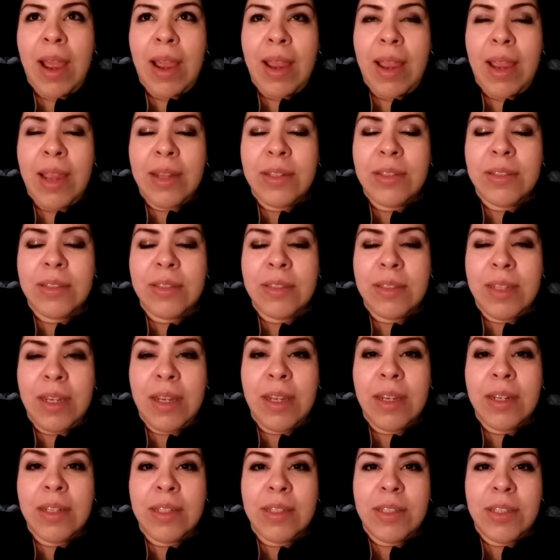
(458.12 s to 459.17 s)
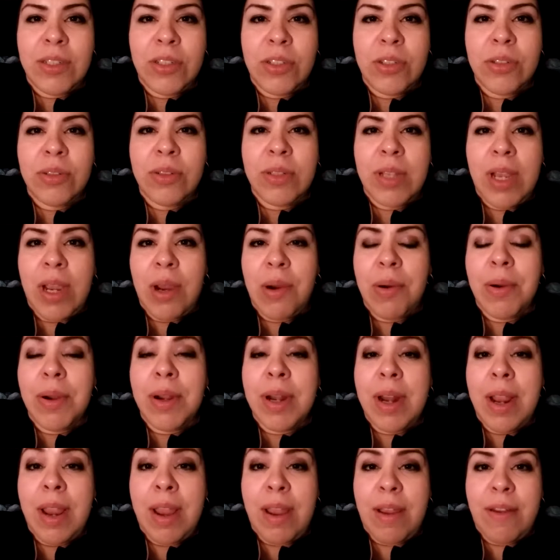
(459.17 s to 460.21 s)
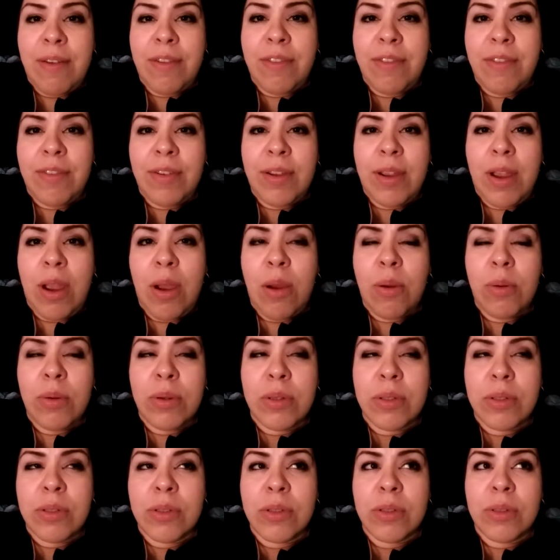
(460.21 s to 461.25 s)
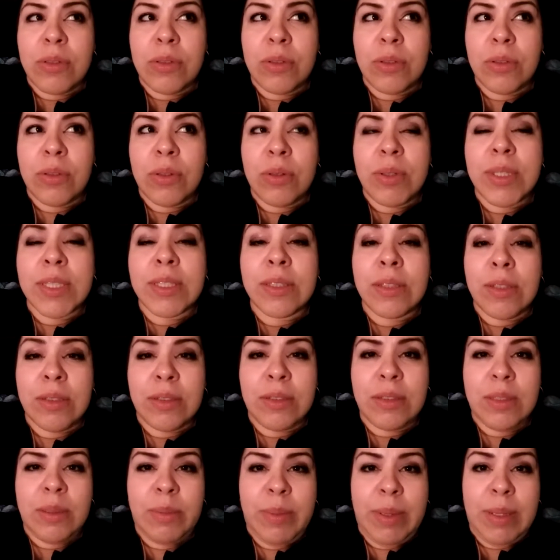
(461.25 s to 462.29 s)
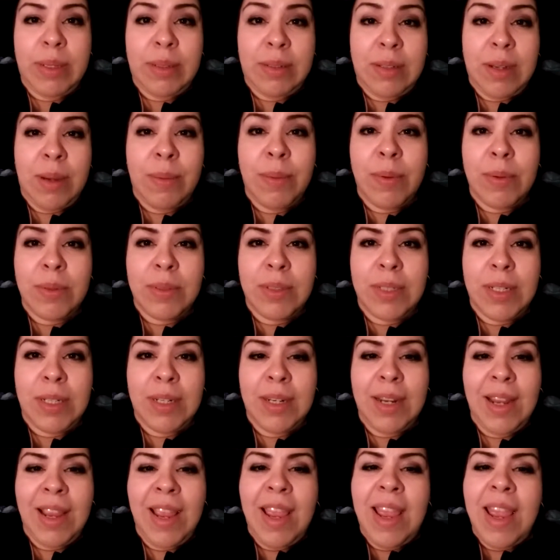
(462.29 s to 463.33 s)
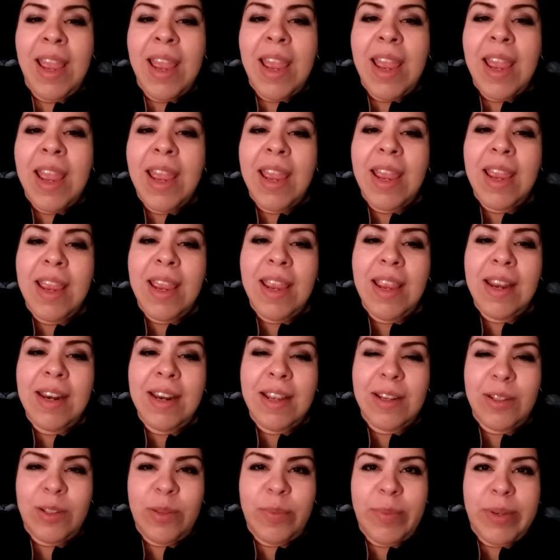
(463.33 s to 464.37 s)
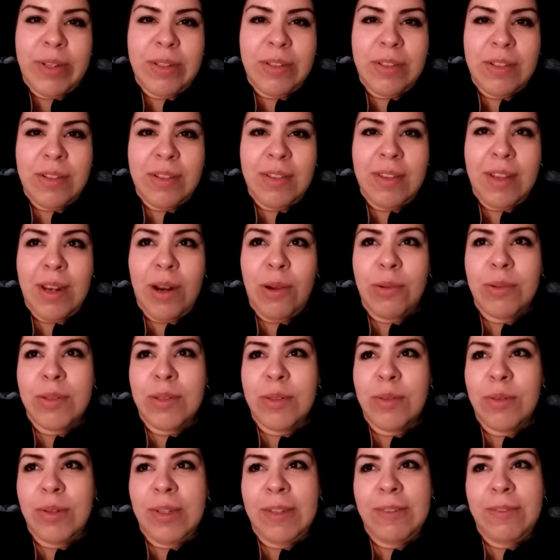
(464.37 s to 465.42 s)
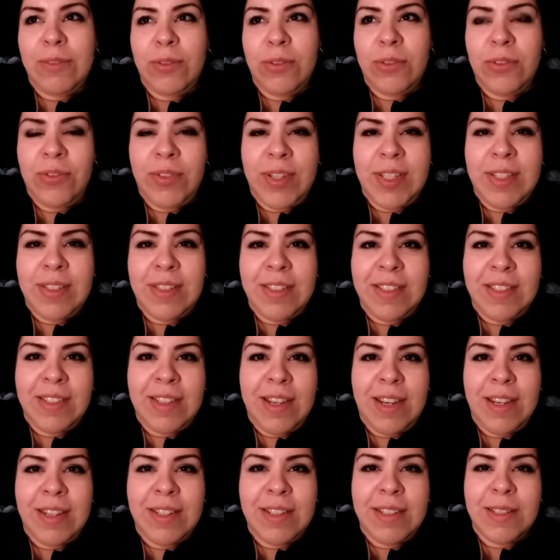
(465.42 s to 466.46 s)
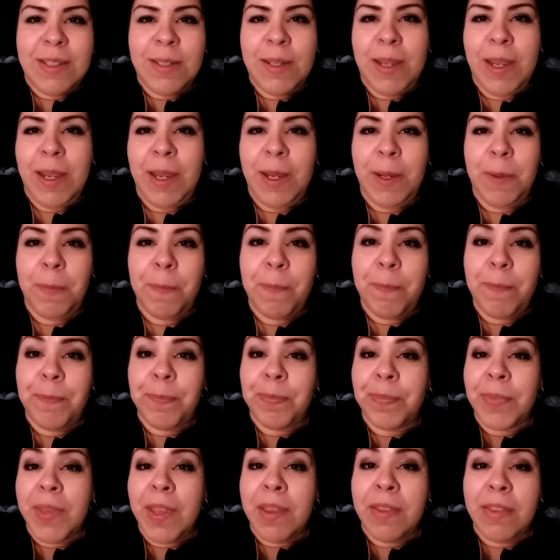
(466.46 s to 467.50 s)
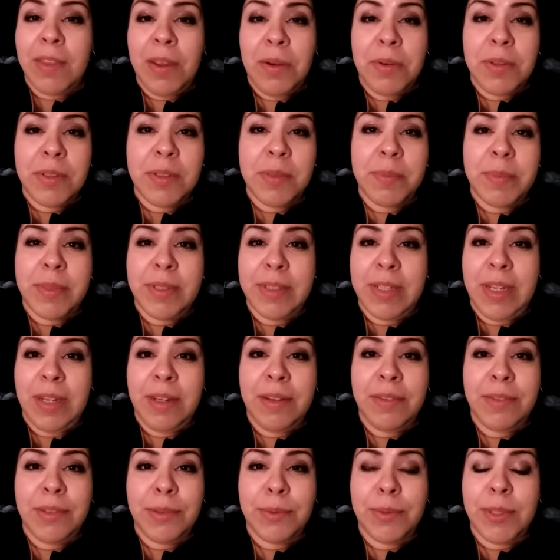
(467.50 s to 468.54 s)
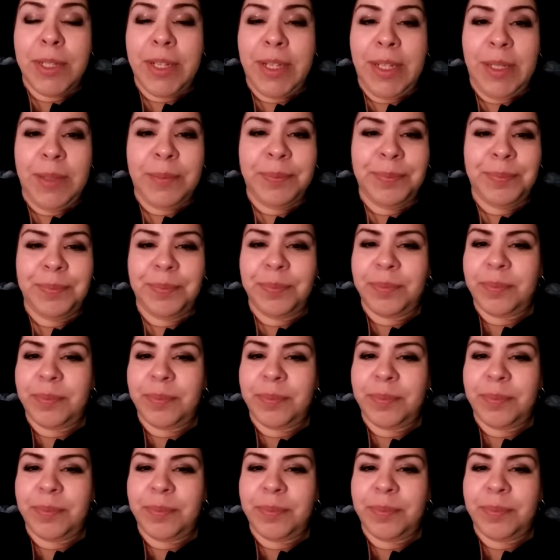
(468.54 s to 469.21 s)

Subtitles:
I had to stay an additional hour and a half. I was so exhausted by the time I was done. And not to mention that I was doing full face designs. Hey, that was a mistake of a rookie.